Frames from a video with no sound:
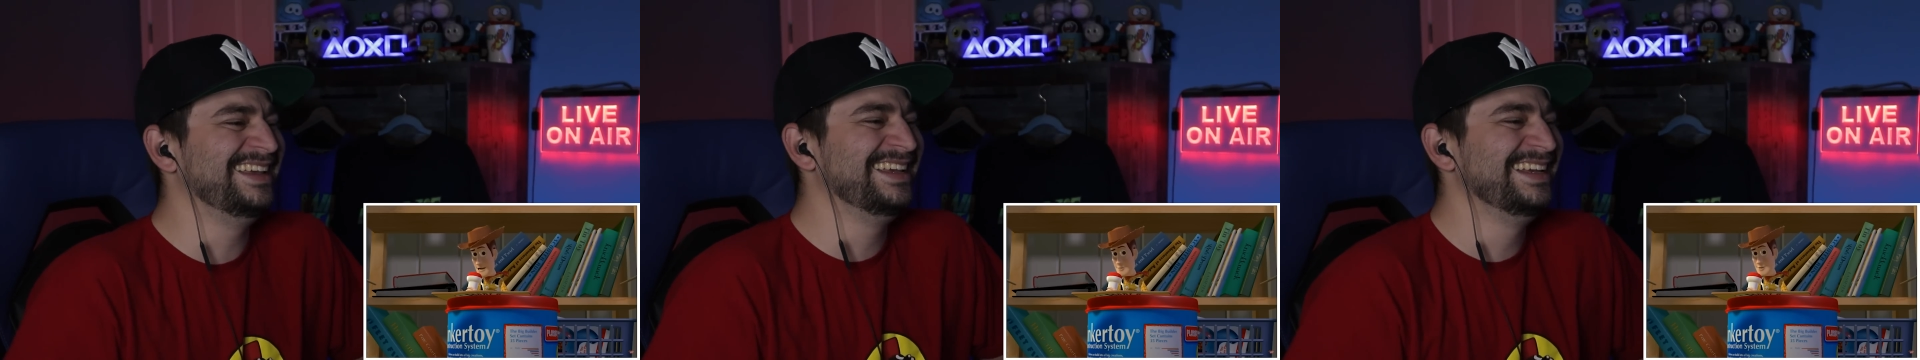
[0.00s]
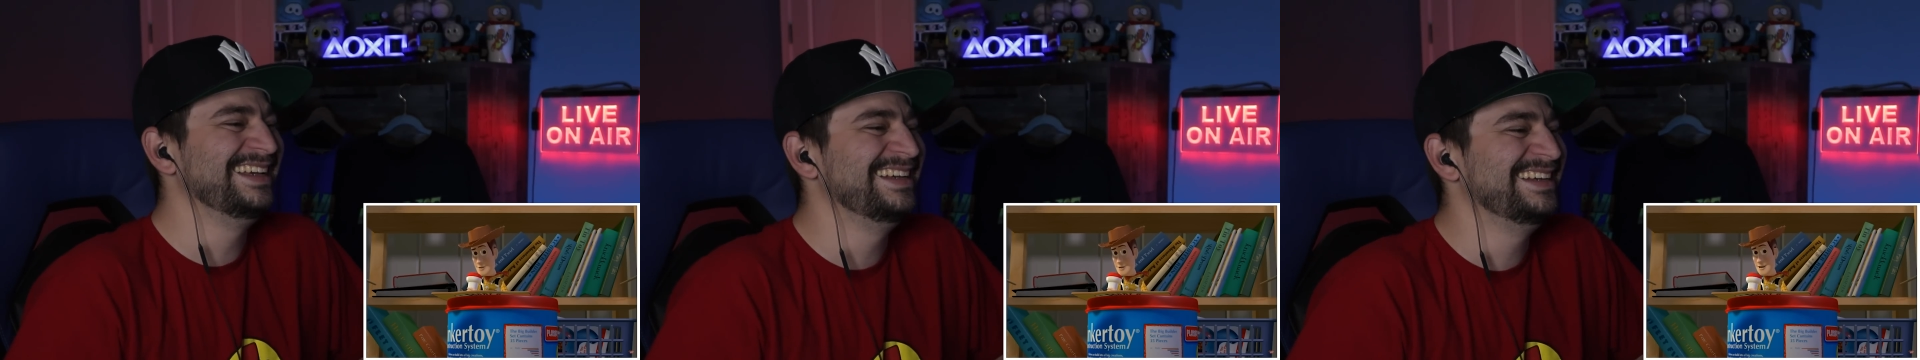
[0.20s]

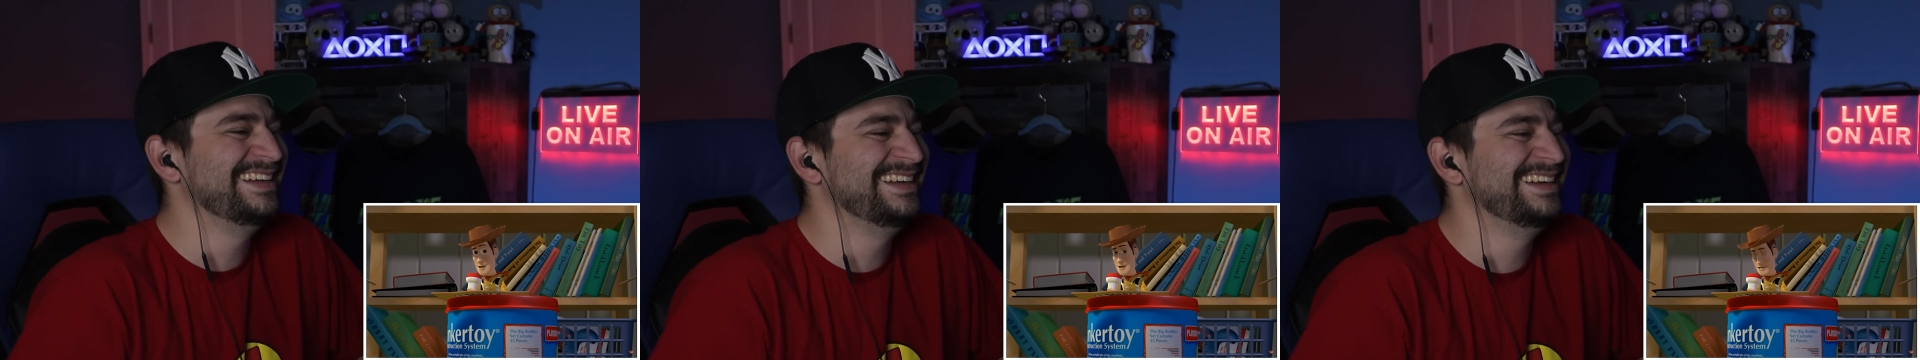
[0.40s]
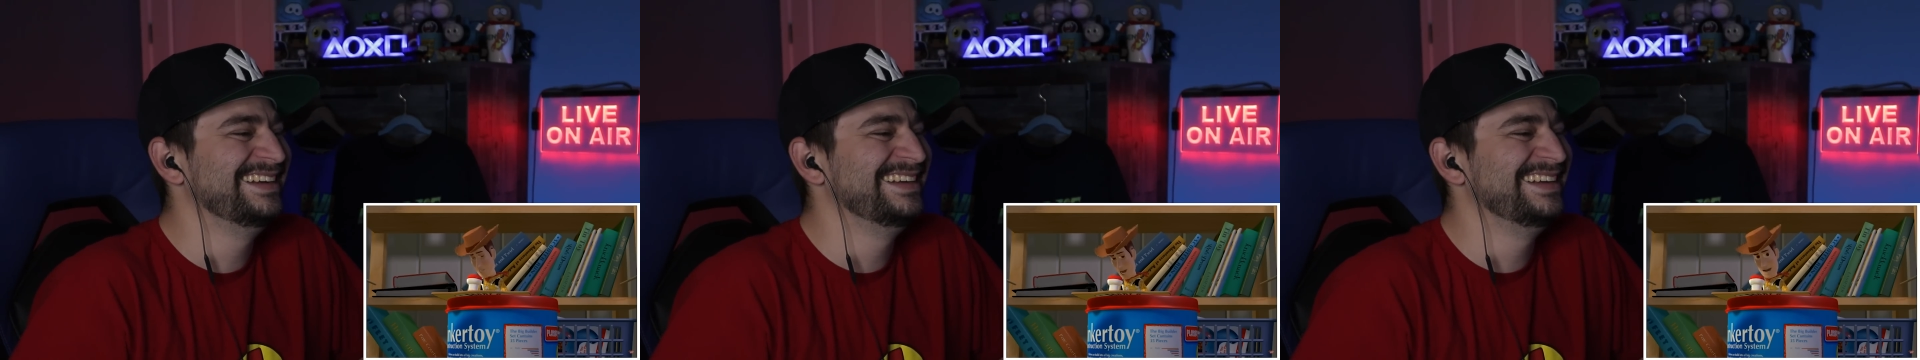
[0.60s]
better?
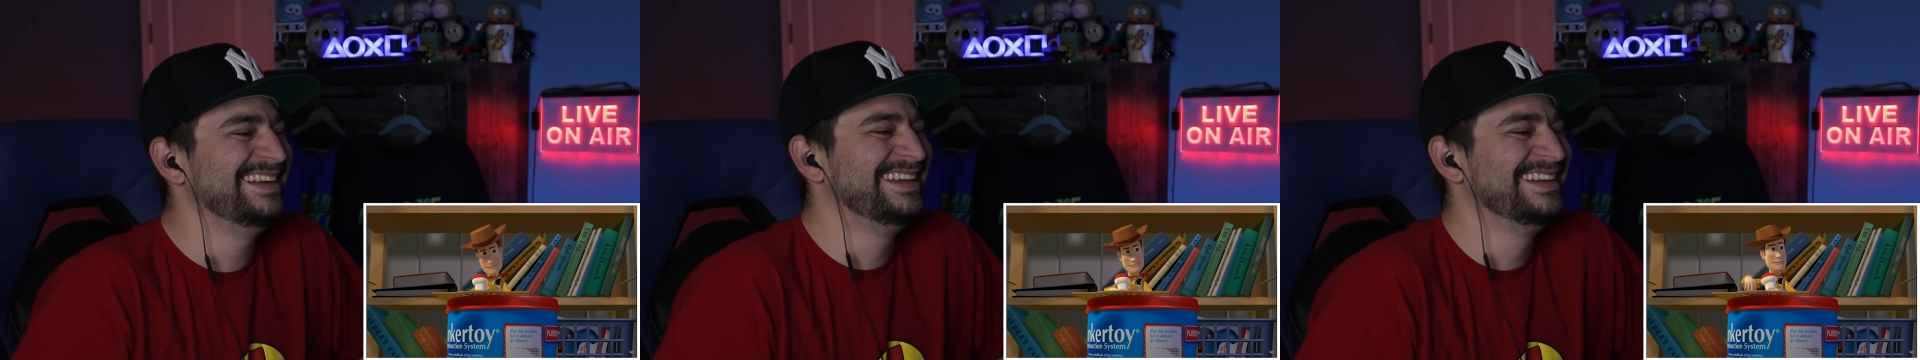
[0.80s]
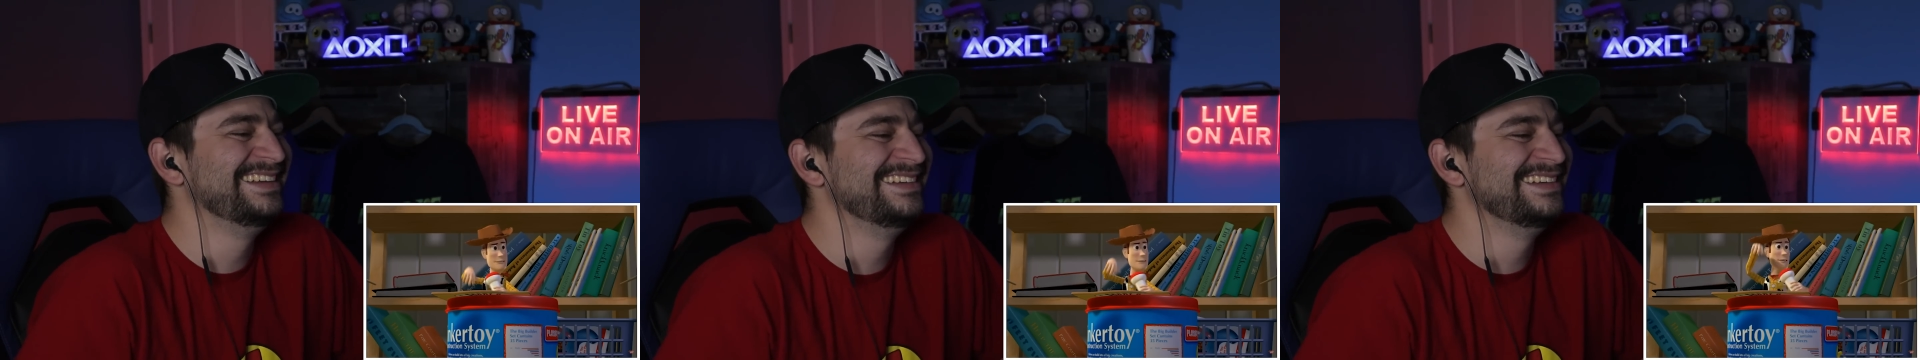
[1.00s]

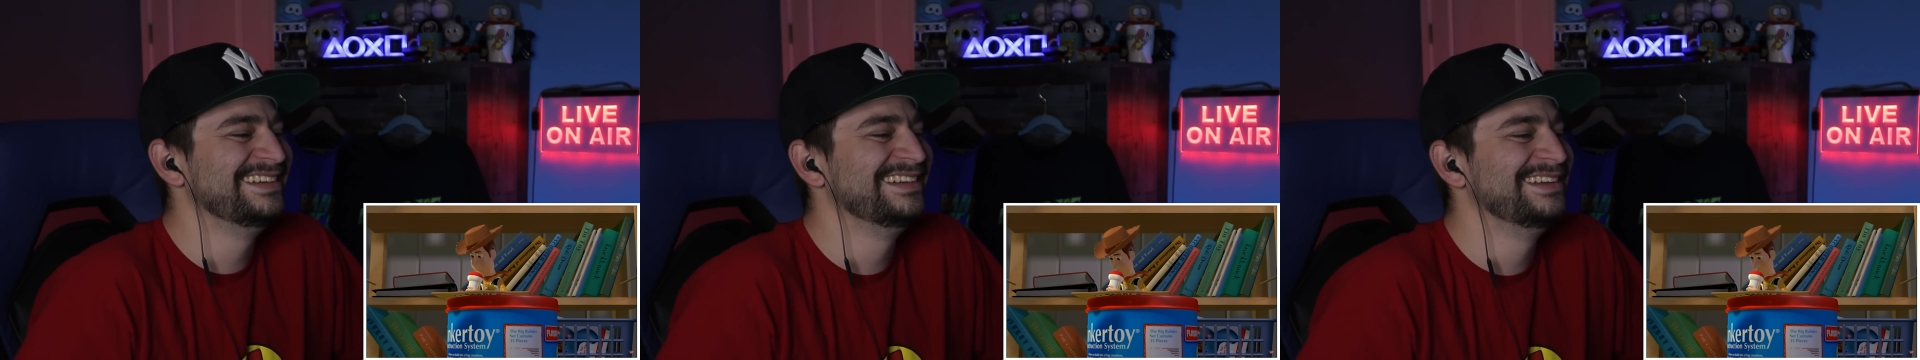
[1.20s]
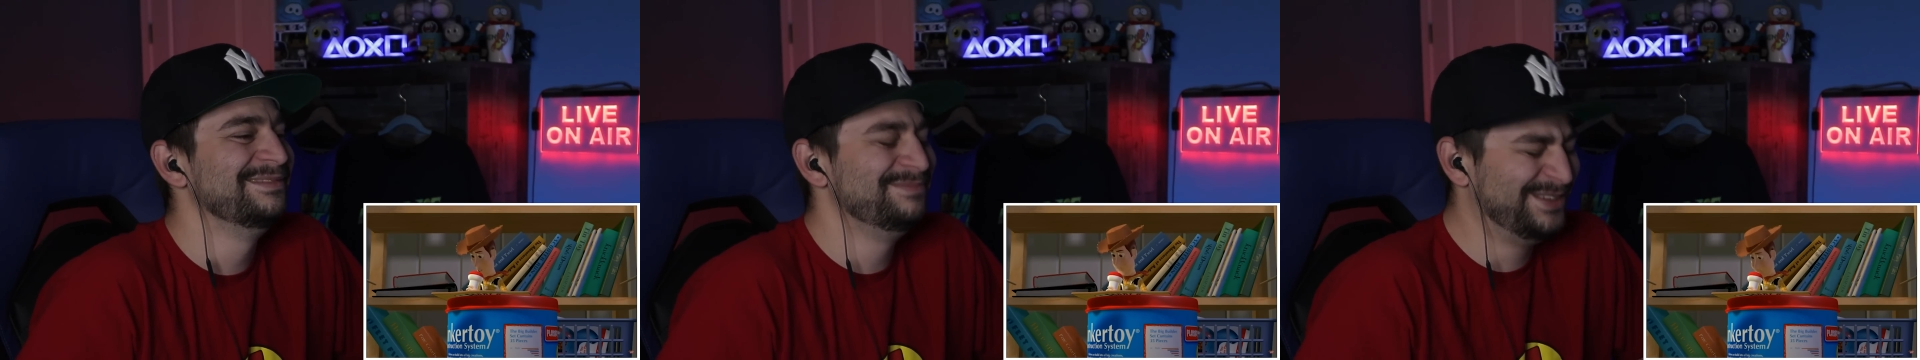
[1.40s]
Great.
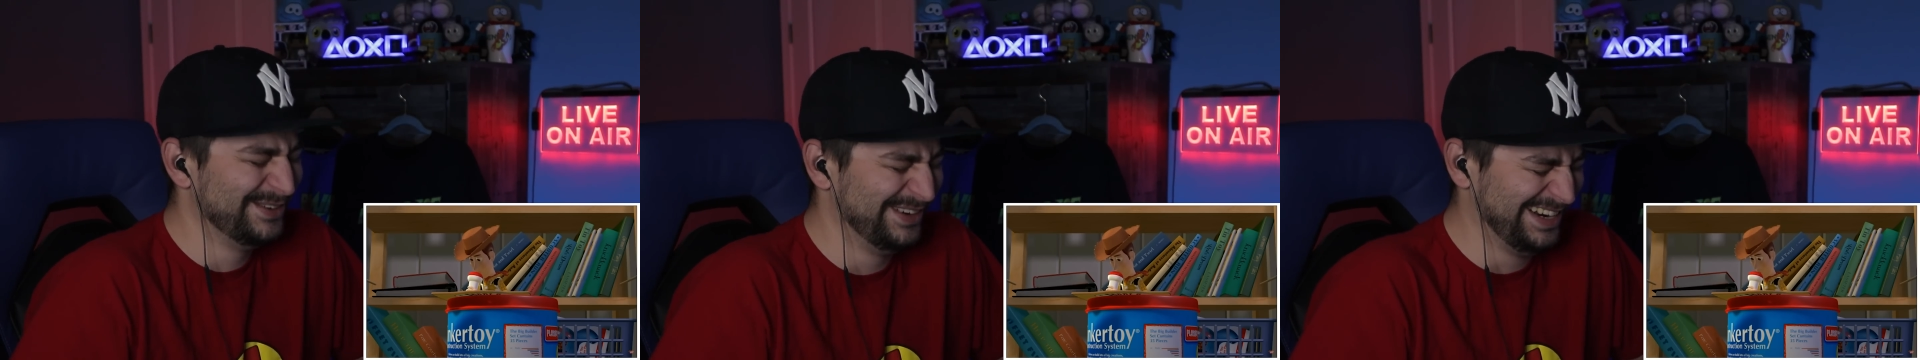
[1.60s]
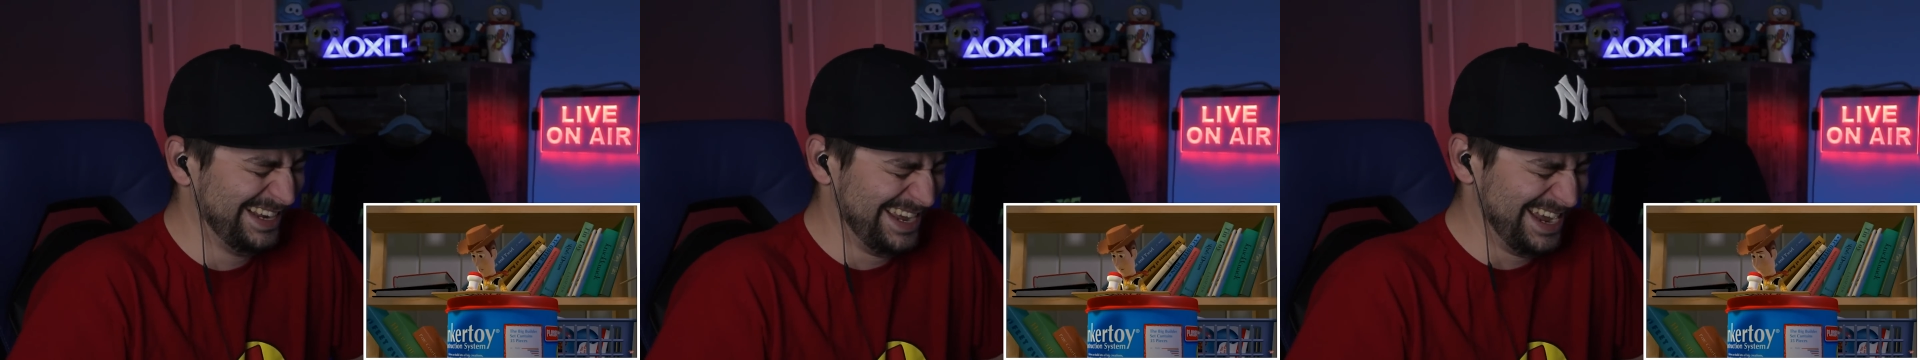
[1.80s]

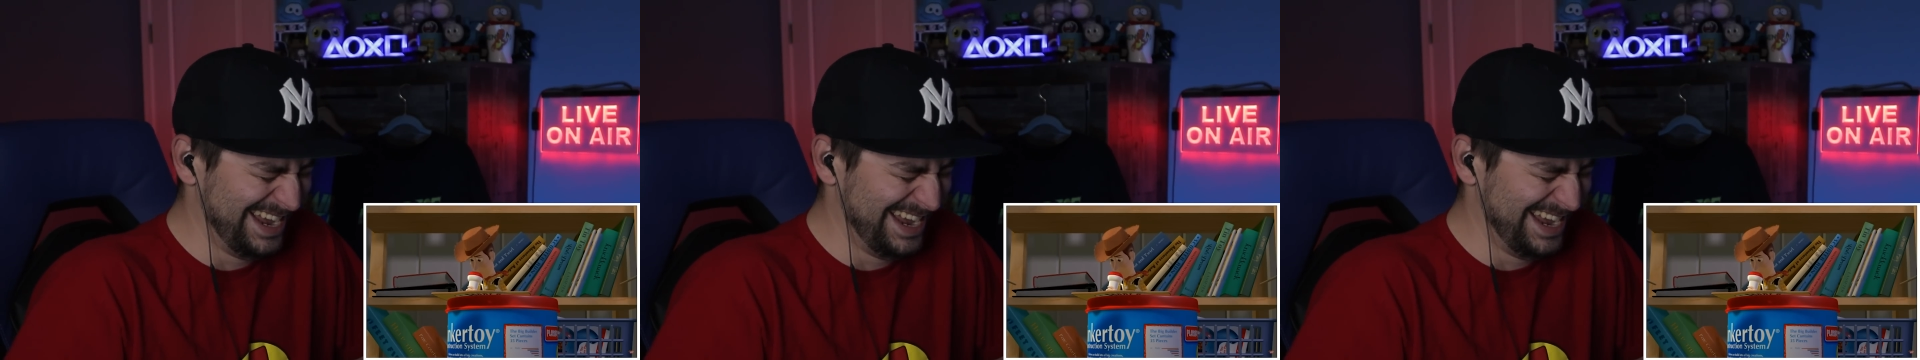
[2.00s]
Do it